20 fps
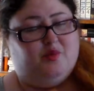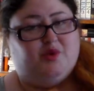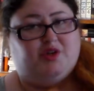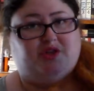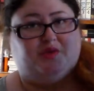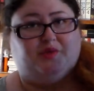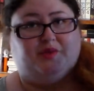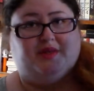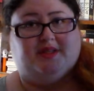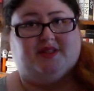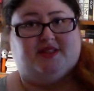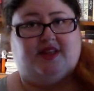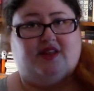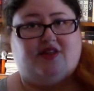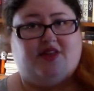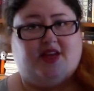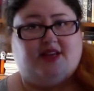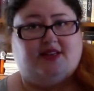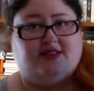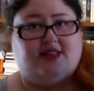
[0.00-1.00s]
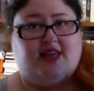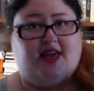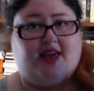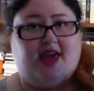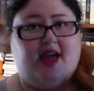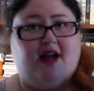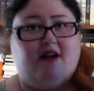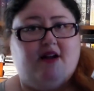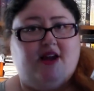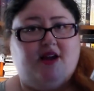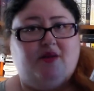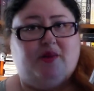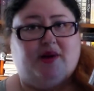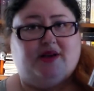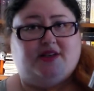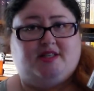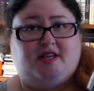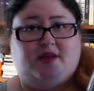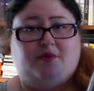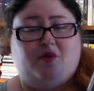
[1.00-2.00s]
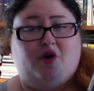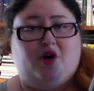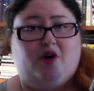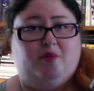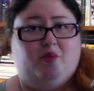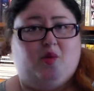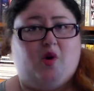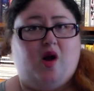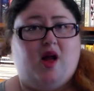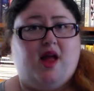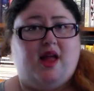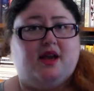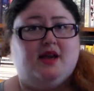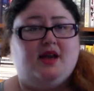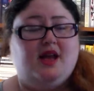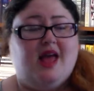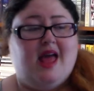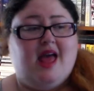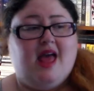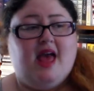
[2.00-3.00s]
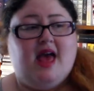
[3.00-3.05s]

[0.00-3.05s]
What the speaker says: which was The Things They Carried by Tim O'Brien,